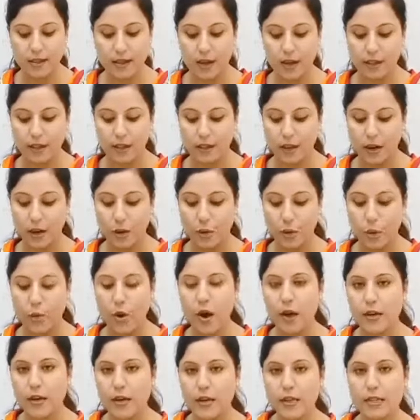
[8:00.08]
in the
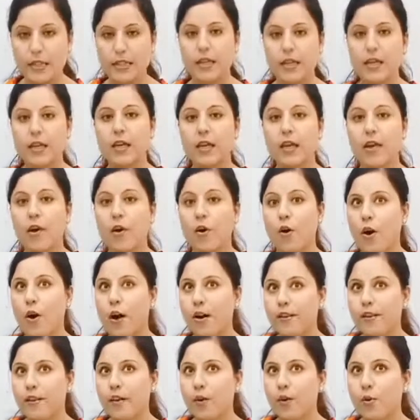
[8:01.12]
quality
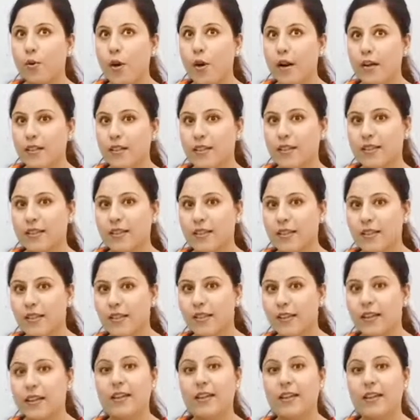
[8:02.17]
or the quantity.